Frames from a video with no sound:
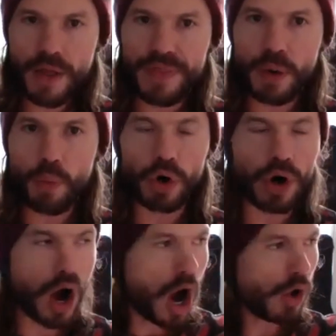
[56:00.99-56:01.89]
that
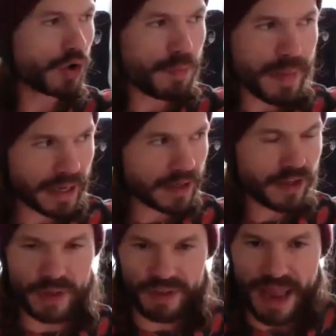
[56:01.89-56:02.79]
we're all committed to
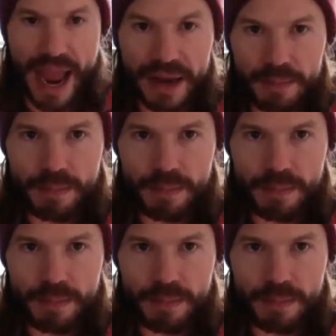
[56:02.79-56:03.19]
the same.